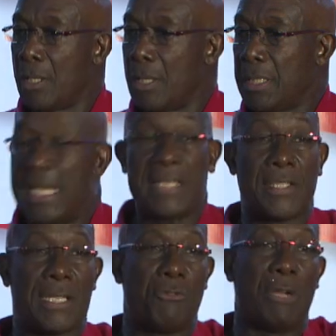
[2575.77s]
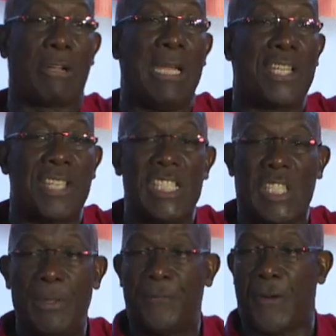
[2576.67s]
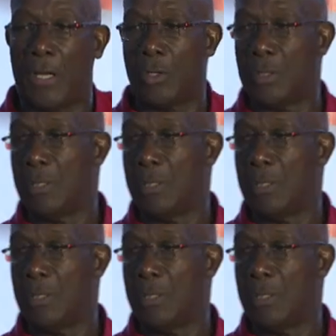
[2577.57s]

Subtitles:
There are certain regulations to be followed.